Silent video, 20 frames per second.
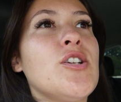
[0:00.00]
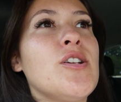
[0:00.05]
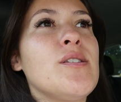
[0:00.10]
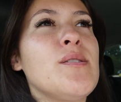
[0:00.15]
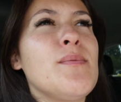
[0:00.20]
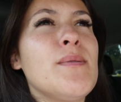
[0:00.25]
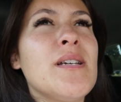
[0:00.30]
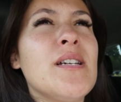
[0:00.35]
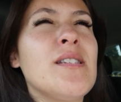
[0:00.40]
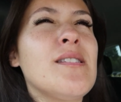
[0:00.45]

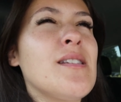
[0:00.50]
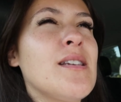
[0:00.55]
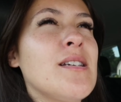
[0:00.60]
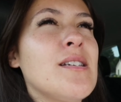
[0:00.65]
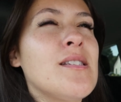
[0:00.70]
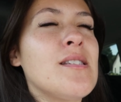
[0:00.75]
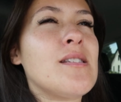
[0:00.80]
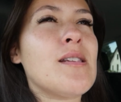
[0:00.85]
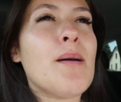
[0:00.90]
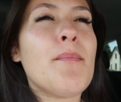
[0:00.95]
just because
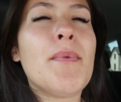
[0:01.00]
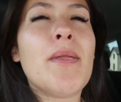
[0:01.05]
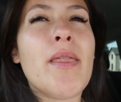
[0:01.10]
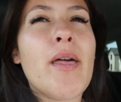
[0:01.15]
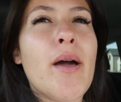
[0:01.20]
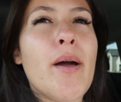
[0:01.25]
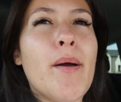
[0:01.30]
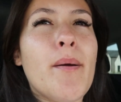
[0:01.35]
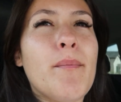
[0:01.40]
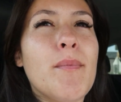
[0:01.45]
like some of
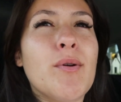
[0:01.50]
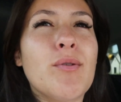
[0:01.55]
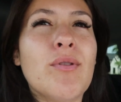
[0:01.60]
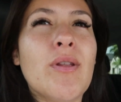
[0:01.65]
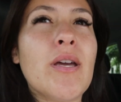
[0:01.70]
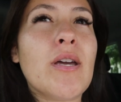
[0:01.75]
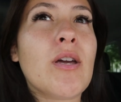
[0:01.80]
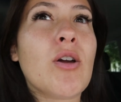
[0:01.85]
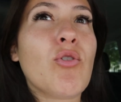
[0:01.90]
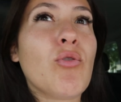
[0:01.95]
them are
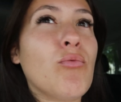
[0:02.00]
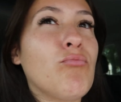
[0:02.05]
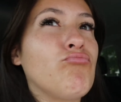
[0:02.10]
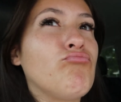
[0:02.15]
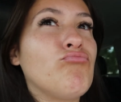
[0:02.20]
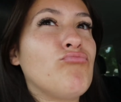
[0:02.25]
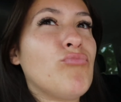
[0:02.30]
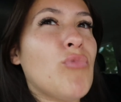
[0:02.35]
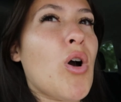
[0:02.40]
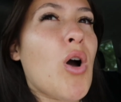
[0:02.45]
like
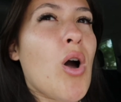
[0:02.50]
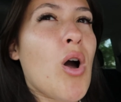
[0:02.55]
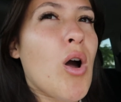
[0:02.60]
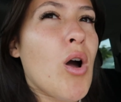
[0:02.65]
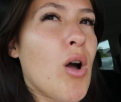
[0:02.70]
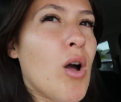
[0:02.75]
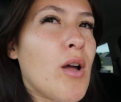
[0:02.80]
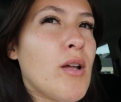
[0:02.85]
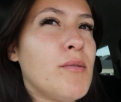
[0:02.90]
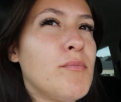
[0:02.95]

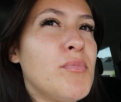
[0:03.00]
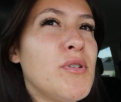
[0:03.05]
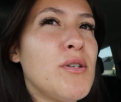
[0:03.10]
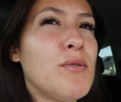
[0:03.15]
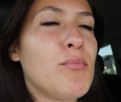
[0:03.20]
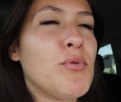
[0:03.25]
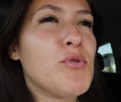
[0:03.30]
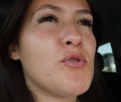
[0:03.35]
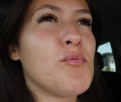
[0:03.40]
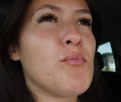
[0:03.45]
on
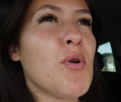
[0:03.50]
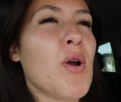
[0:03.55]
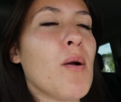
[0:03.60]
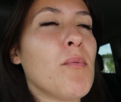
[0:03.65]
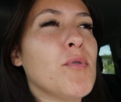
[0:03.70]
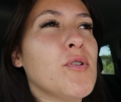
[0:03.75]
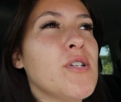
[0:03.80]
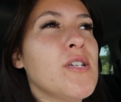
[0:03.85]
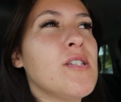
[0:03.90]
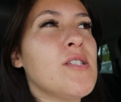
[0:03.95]
people's
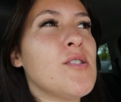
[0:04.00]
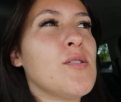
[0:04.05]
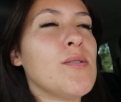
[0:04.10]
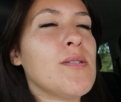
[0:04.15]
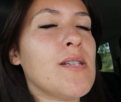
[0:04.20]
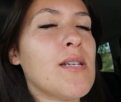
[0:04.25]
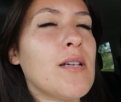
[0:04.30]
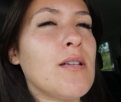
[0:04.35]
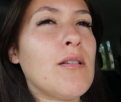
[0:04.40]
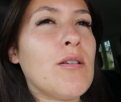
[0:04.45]
property, so
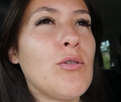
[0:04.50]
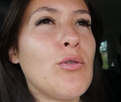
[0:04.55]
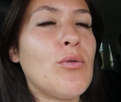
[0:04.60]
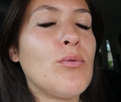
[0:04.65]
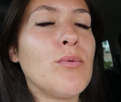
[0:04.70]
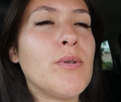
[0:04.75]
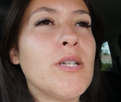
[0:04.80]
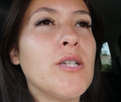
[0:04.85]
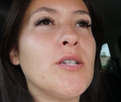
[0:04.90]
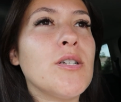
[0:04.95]
it's like a little
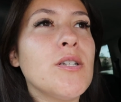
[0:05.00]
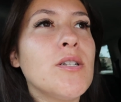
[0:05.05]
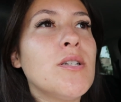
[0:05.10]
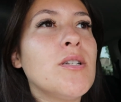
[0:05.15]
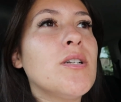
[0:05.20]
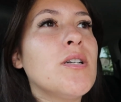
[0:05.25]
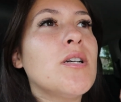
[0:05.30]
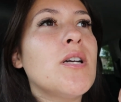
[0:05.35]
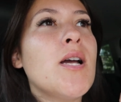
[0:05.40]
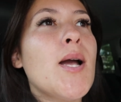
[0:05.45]
weird.
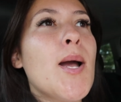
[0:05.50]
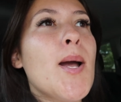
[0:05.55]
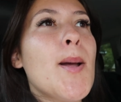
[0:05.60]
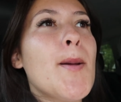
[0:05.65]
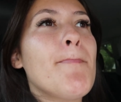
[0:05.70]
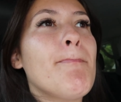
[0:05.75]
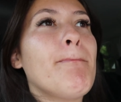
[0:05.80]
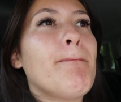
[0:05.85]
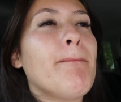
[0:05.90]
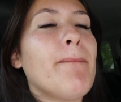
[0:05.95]

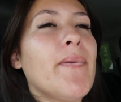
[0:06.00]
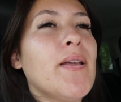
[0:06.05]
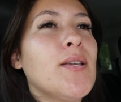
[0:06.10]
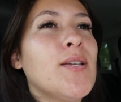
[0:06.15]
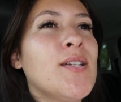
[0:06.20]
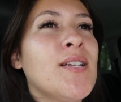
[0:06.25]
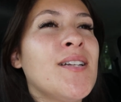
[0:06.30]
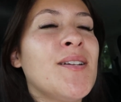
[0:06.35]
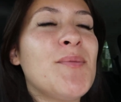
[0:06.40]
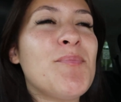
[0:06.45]

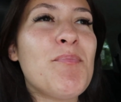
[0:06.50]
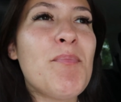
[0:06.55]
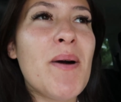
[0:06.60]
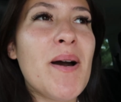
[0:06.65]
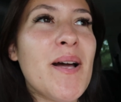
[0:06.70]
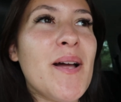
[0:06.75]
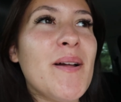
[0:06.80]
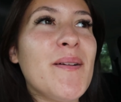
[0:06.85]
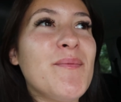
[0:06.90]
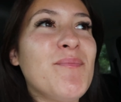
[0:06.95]

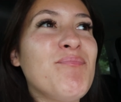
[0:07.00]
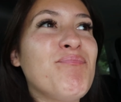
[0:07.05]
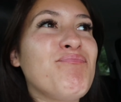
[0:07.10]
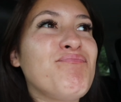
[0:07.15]
But